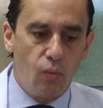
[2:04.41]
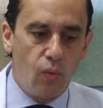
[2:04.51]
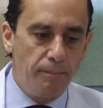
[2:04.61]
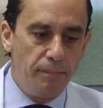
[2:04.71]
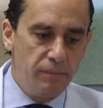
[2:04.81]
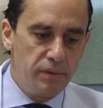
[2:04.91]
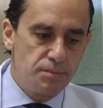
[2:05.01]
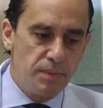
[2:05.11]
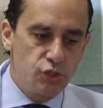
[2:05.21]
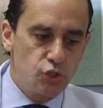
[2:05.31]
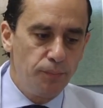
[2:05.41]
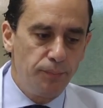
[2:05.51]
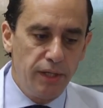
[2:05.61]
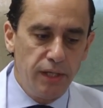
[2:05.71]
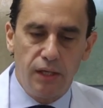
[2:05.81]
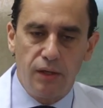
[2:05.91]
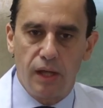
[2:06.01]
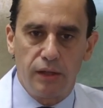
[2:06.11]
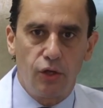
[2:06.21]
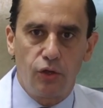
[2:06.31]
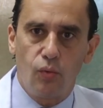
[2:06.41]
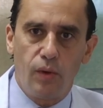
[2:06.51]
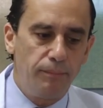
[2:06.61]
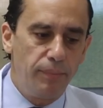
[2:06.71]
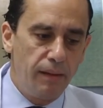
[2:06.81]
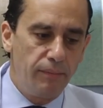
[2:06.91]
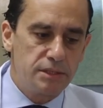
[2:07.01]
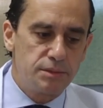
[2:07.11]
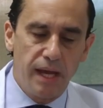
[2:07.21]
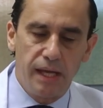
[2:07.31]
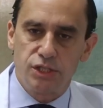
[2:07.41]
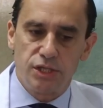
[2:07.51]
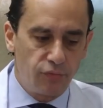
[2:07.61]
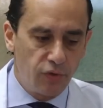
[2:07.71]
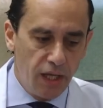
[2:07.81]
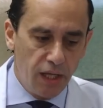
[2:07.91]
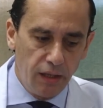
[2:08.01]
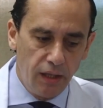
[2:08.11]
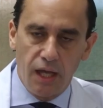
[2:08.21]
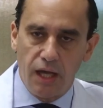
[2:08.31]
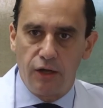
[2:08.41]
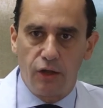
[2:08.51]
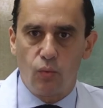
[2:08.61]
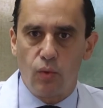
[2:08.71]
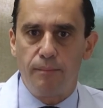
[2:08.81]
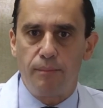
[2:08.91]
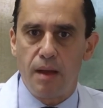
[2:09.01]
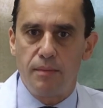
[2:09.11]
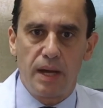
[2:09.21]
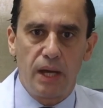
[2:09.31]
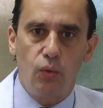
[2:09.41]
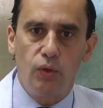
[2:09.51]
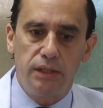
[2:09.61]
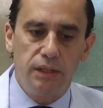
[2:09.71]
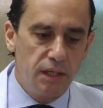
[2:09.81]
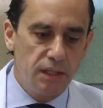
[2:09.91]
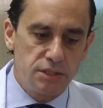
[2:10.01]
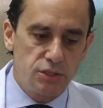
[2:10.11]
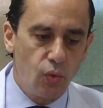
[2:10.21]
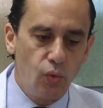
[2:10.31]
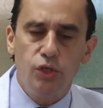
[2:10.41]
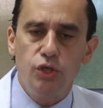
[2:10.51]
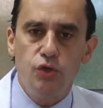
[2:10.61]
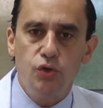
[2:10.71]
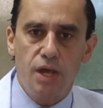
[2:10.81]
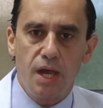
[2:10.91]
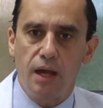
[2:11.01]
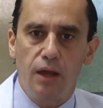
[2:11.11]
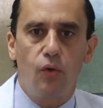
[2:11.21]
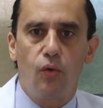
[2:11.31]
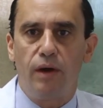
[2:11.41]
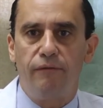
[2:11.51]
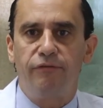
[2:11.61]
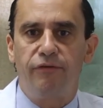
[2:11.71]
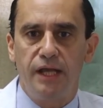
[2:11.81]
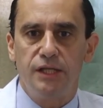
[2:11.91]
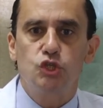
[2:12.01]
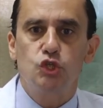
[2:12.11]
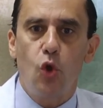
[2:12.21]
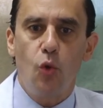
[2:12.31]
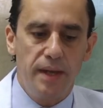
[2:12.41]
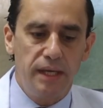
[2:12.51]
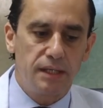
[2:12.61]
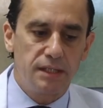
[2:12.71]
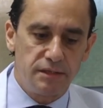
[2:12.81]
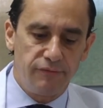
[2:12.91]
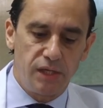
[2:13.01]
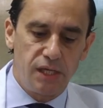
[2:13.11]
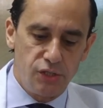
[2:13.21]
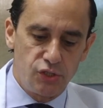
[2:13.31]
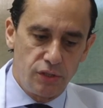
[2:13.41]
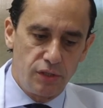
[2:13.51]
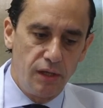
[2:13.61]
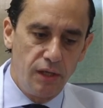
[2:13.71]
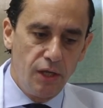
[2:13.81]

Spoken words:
One published by Schumpelig, the other one published by Chevrel, another one published by Uli Dietz. So you can go and find so many classifications.